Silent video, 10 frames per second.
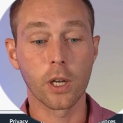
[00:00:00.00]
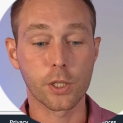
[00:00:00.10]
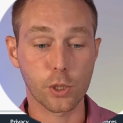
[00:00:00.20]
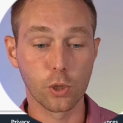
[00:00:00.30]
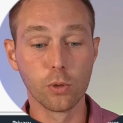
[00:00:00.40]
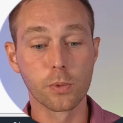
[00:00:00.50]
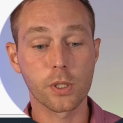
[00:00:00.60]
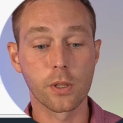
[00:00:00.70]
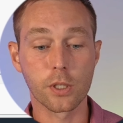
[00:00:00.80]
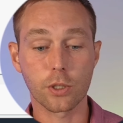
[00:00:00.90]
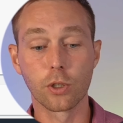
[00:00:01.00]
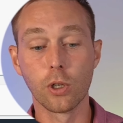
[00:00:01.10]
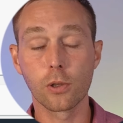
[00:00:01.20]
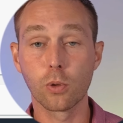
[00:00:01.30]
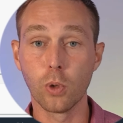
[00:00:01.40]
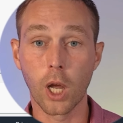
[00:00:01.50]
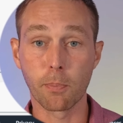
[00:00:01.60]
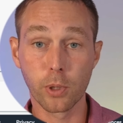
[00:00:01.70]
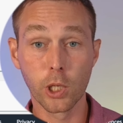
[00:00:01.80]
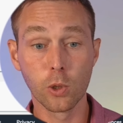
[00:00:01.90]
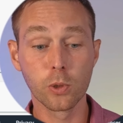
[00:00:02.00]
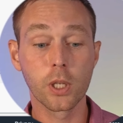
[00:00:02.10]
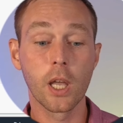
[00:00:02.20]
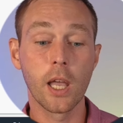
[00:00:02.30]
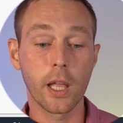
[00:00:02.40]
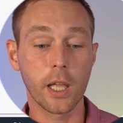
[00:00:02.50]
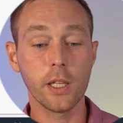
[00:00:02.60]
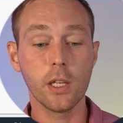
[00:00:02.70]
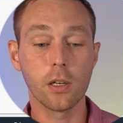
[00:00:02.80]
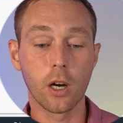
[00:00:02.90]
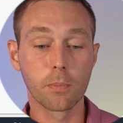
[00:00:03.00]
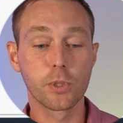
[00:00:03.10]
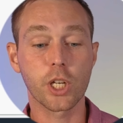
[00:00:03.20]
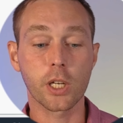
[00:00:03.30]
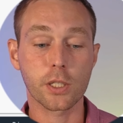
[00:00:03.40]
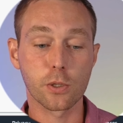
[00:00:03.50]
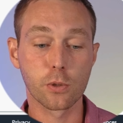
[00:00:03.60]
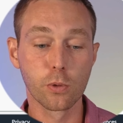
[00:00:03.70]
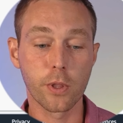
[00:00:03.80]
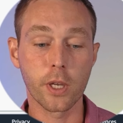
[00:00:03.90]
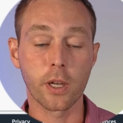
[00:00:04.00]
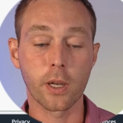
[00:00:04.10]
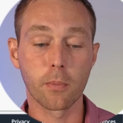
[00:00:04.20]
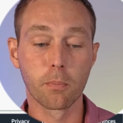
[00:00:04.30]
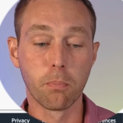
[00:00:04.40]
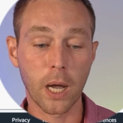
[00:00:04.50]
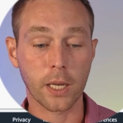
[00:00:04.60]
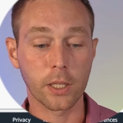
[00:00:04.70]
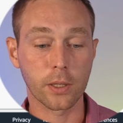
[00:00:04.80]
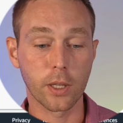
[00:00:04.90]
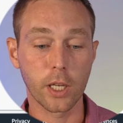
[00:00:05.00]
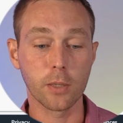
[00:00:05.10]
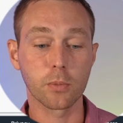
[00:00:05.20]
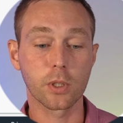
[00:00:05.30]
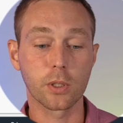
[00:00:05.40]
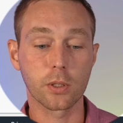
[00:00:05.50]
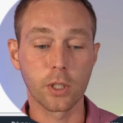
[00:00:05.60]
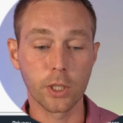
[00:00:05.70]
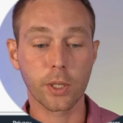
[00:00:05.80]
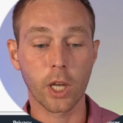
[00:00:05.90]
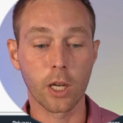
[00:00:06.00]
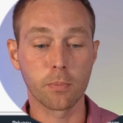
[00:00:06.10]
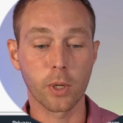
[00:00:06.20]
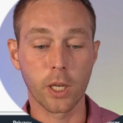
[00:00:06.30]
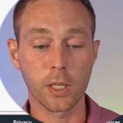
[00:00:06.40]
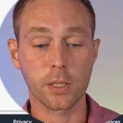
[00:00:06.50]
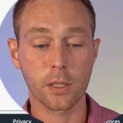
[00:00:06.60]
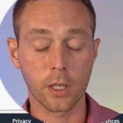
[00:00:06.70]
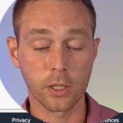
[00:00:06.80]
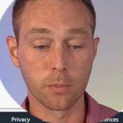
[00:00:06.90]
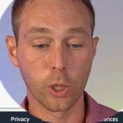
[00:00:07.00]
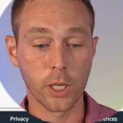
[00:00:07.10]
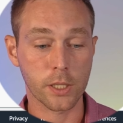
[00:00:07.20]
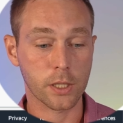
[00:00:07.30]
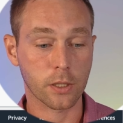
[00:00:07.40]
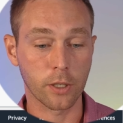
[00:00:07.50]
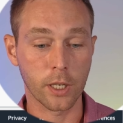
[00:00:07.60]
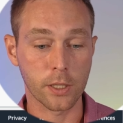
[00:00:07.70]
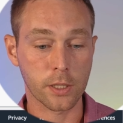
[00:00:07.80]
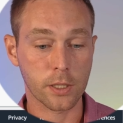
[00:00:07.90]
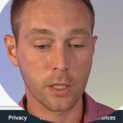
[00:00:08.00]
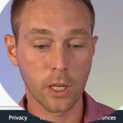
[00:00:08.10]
assumes this role to upload any objects to the bucket name GitHub AWS creds